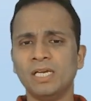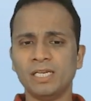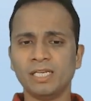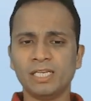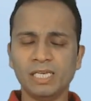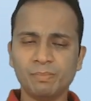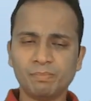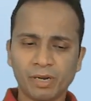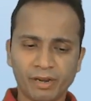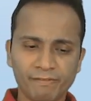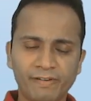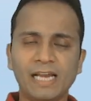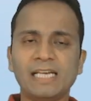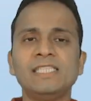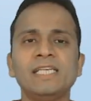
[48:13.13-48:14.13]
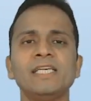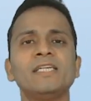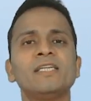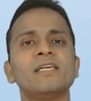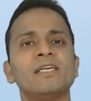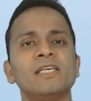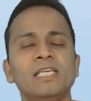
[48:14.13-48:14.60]
Keep revising
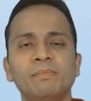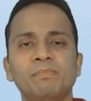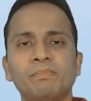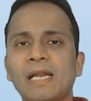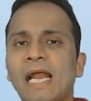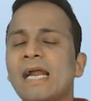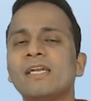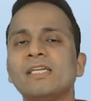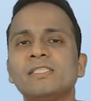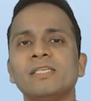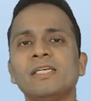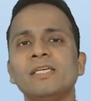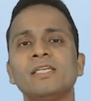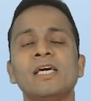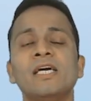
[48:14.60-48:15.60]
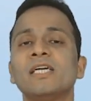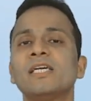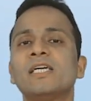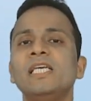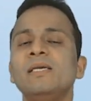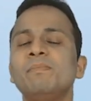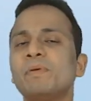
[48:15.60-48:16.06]
it, keep practicing it,
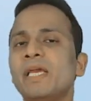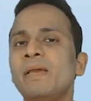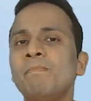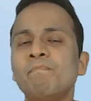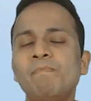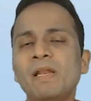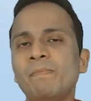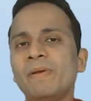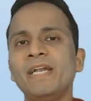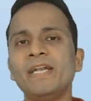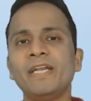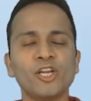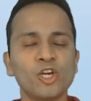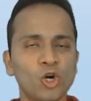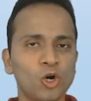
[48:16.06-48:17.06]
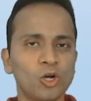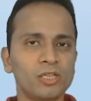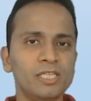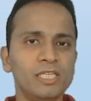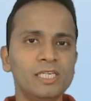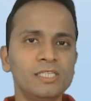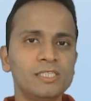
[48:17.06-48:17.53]
keep implementing all
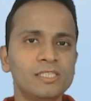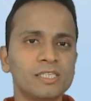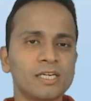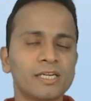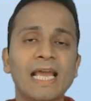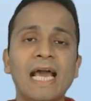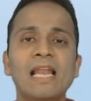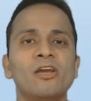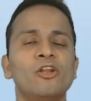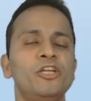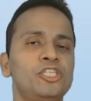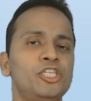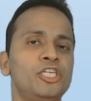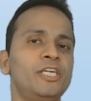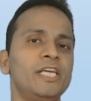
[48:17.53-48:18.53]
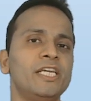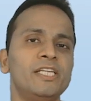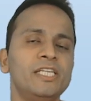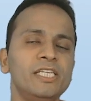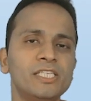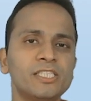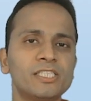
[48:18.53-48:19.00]
these calculation
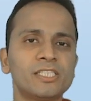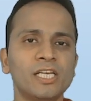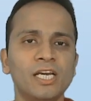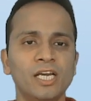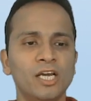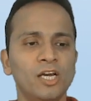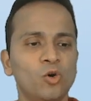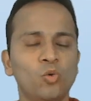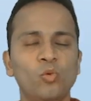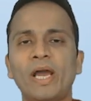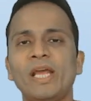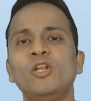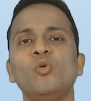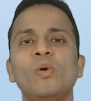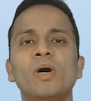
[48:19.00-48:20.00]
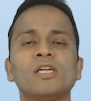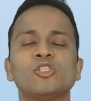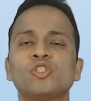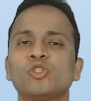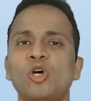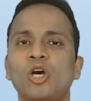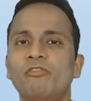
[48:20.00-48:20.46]
techniques while you are
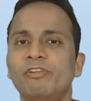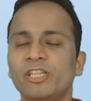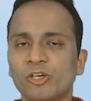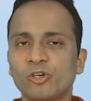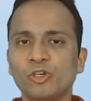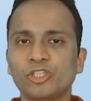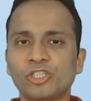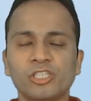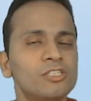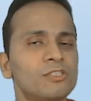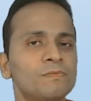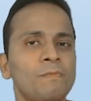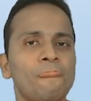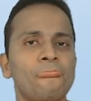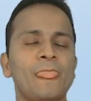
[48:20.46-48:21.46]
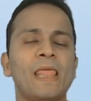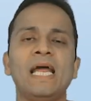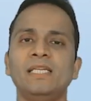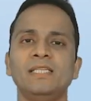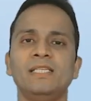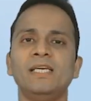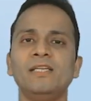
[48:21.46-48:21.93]
solving the questions, and
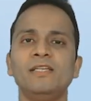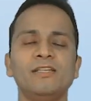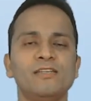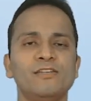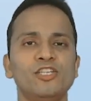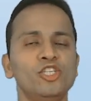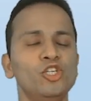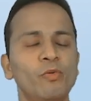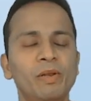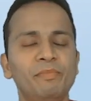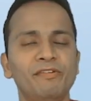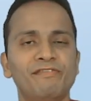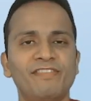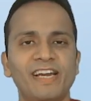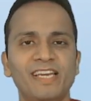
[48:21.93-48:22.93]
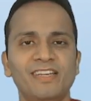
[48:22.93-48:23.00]
then you will be fine.